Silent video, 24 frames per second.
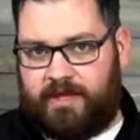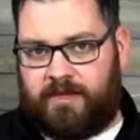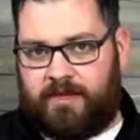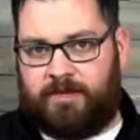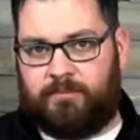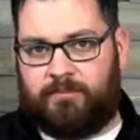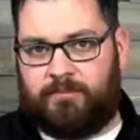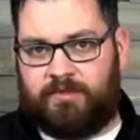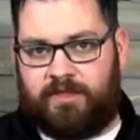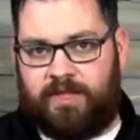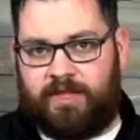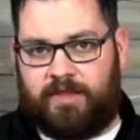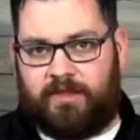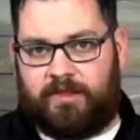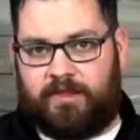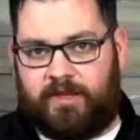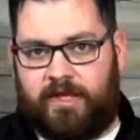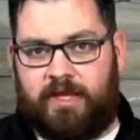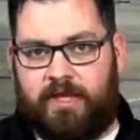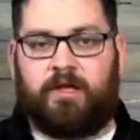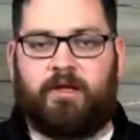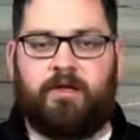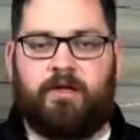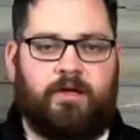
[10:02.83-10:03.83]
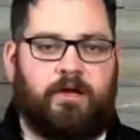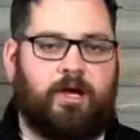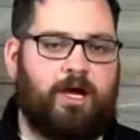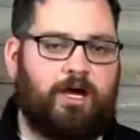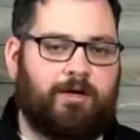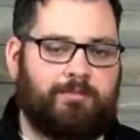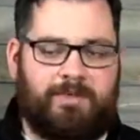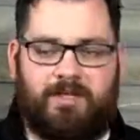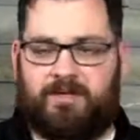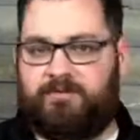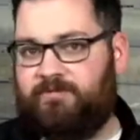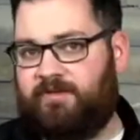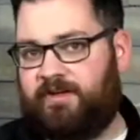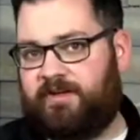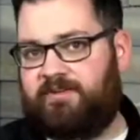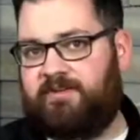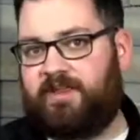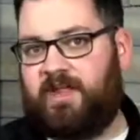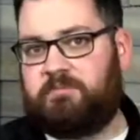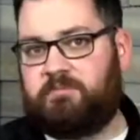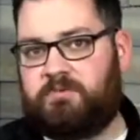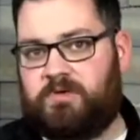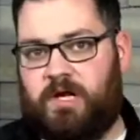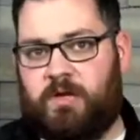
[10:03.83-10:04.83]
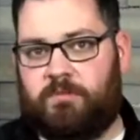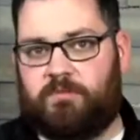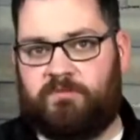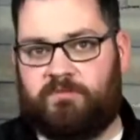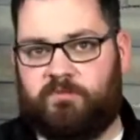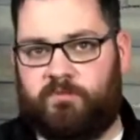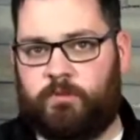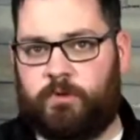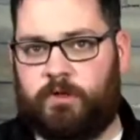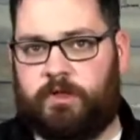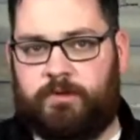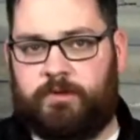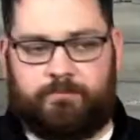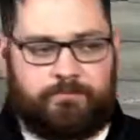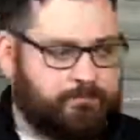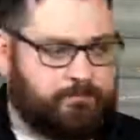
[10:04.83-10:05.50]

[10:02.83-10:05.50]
completely and fix that problem for you.